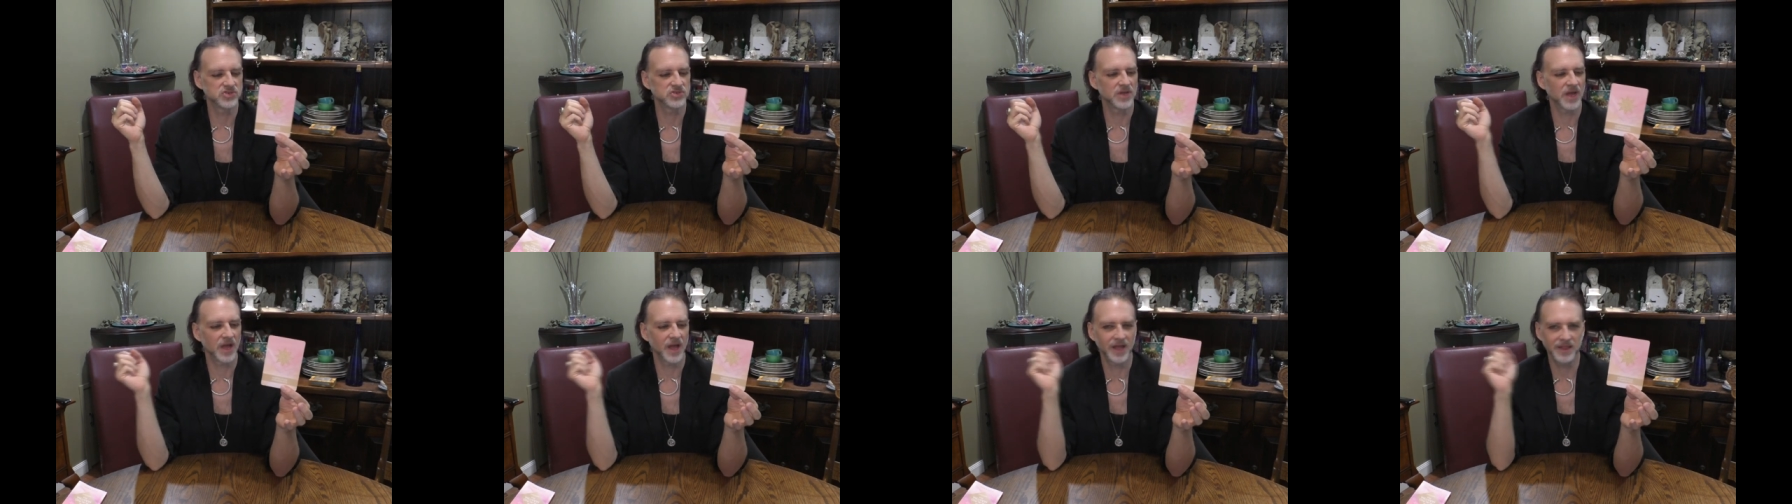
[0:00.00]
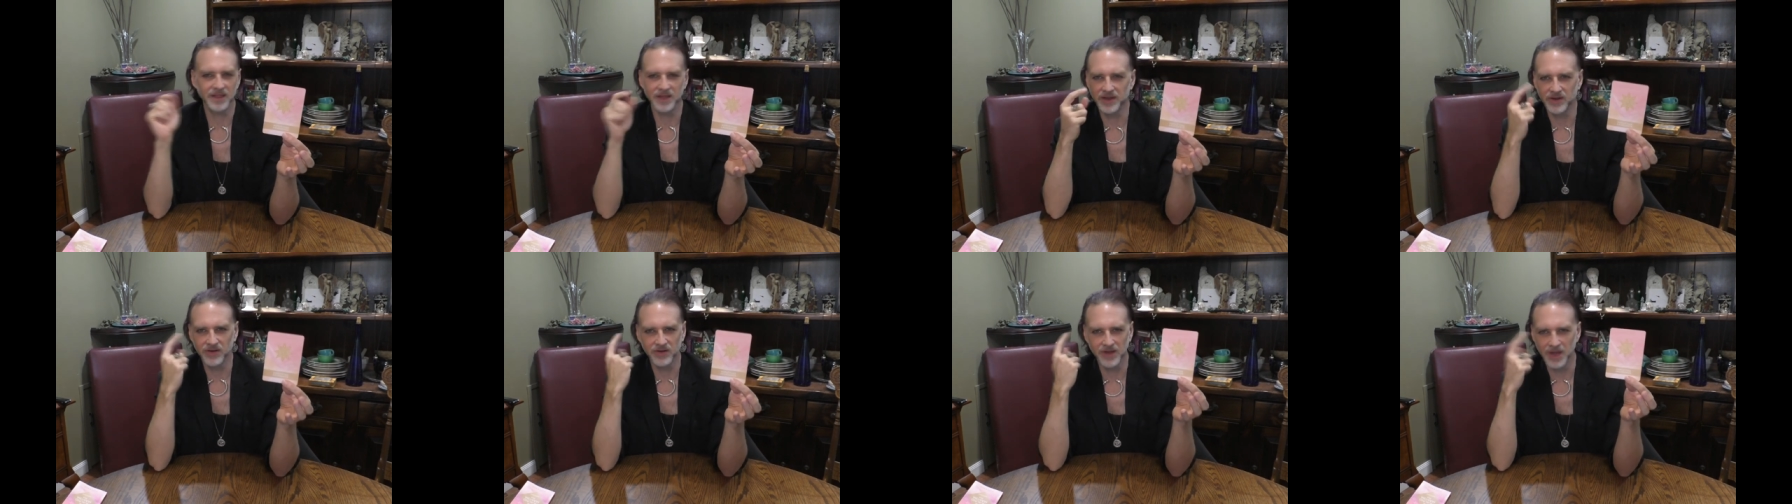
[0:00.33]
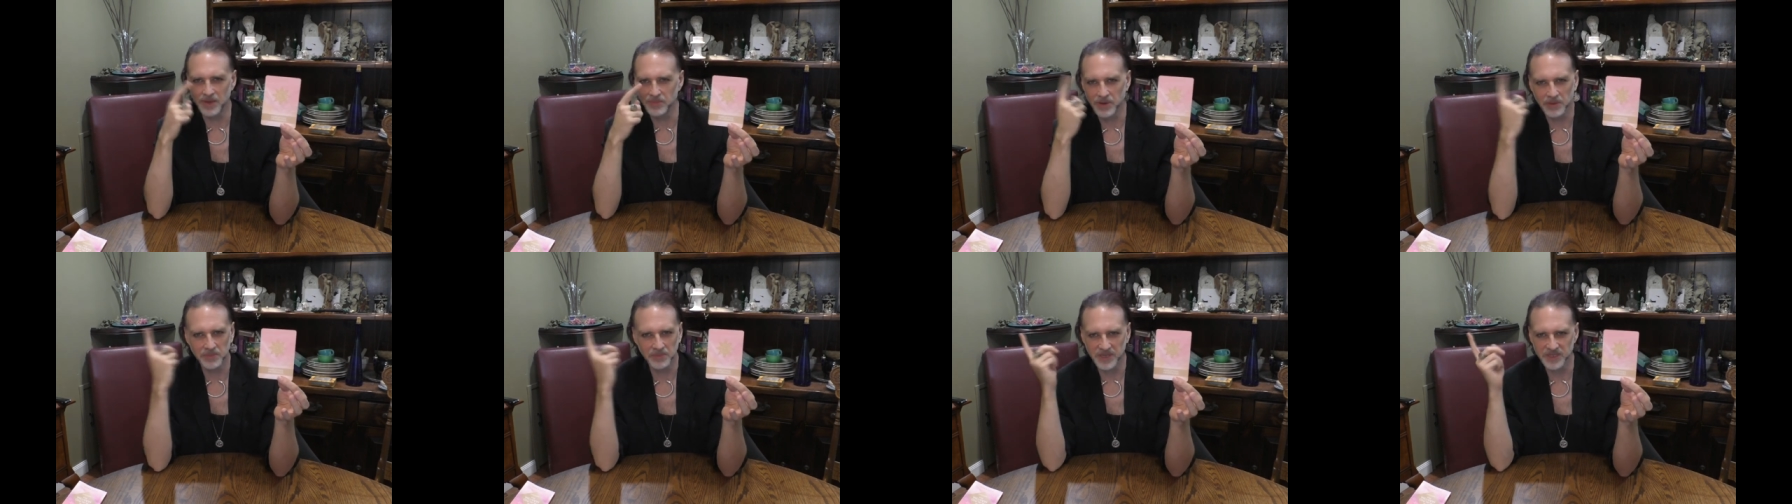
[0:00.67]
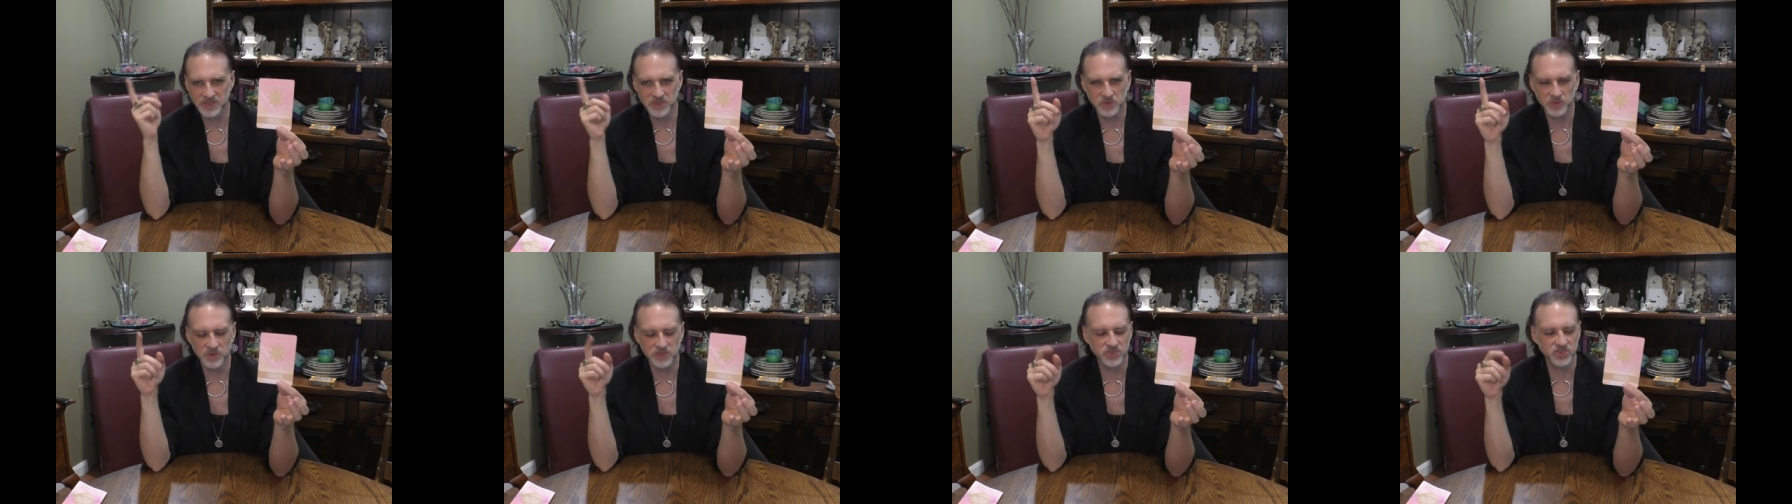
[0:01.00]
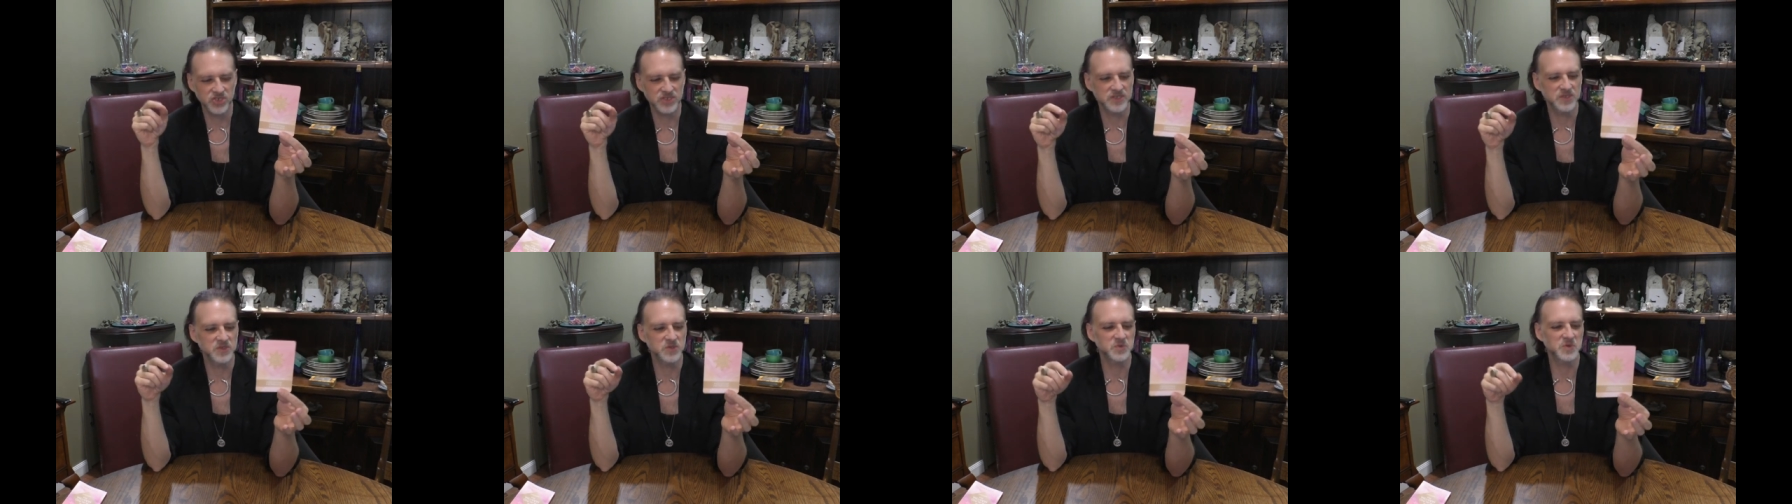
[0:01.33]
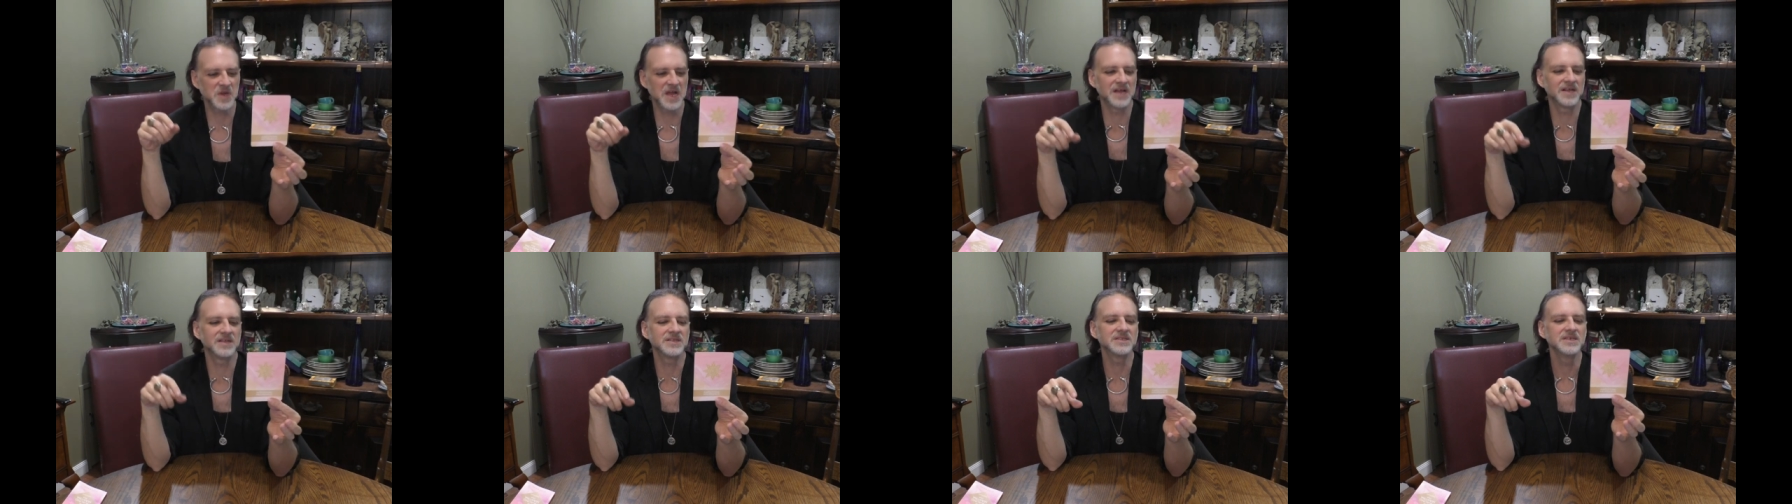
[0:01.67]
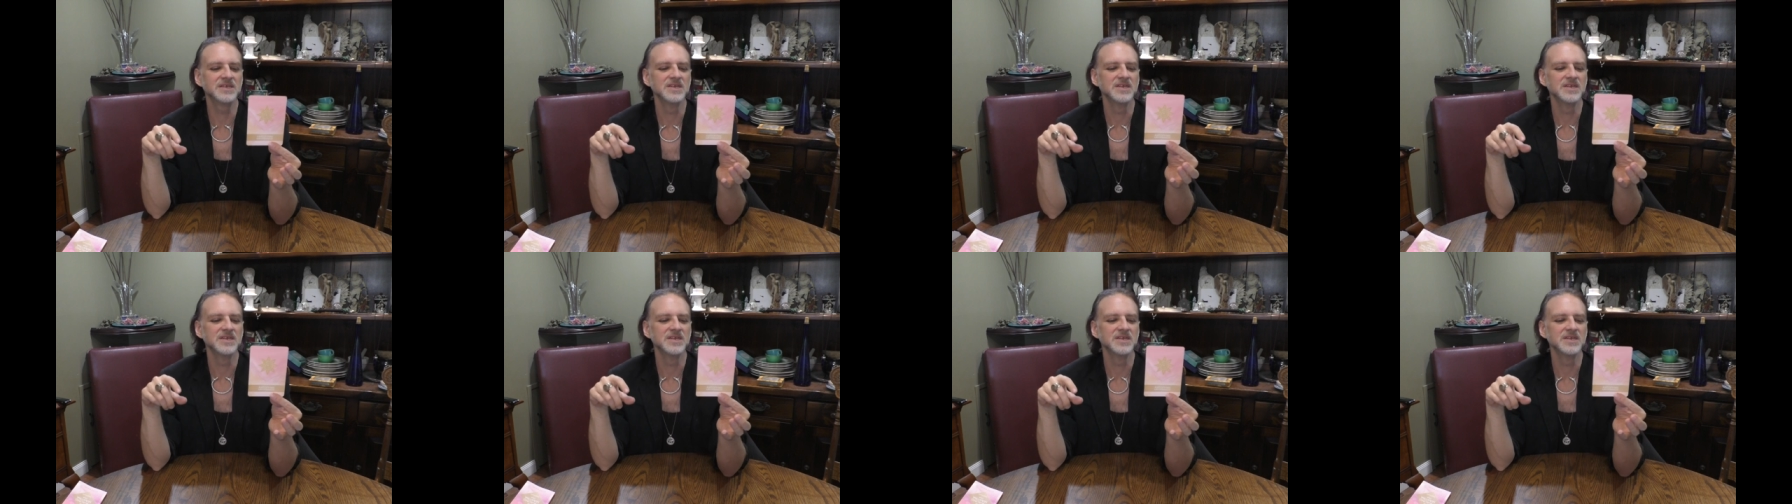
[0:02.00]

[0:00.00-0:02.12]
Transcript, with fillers: Eyeliner eyebrow pencil works just as well.